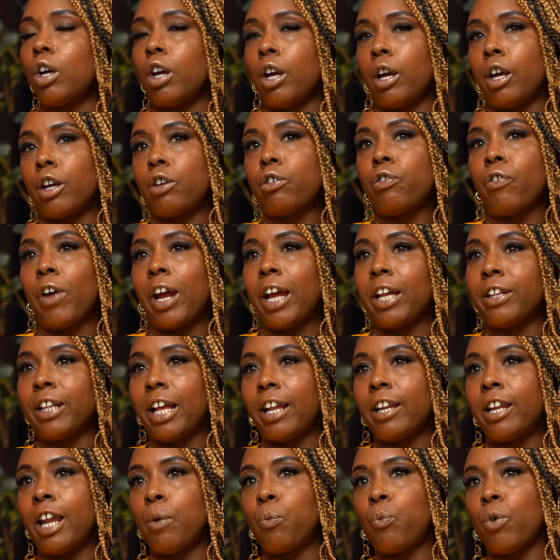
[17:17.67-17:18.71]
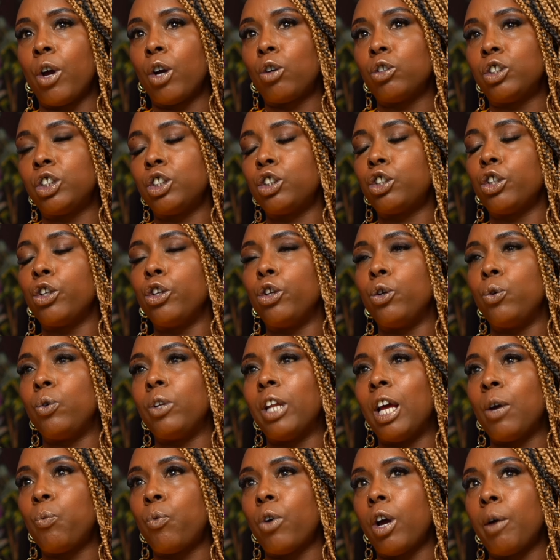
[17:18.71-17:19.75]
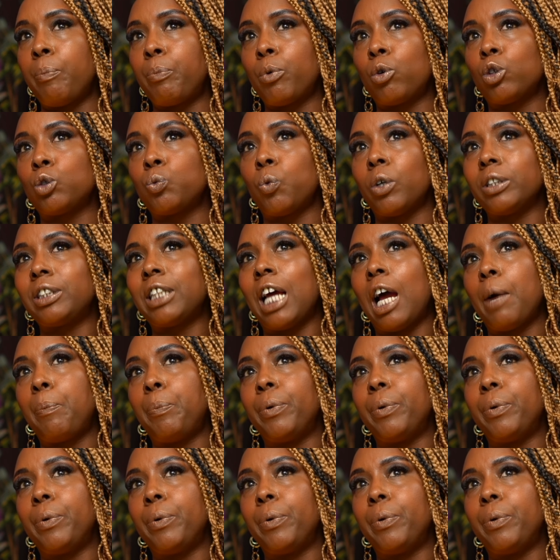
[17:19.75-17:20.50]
uh, creating that network because it's a new network. Because what's yeah.